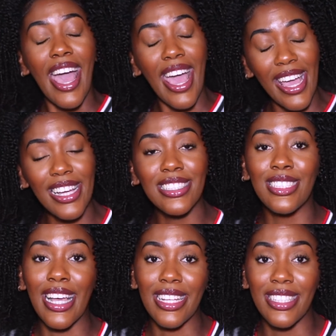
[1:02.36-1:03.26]
and
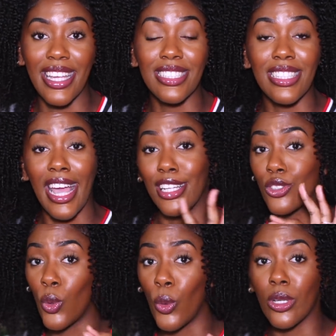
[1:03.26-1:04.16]
techniques
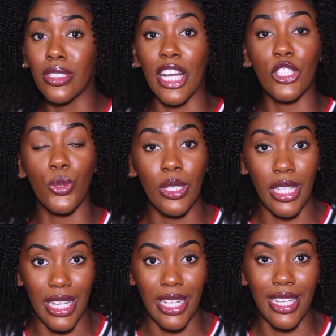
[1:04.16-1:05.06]
and tools that you
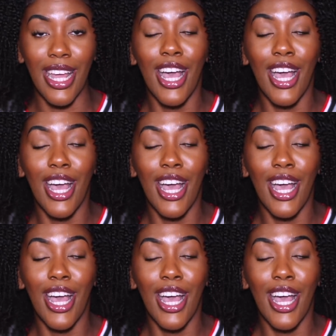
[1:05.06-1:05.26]
need.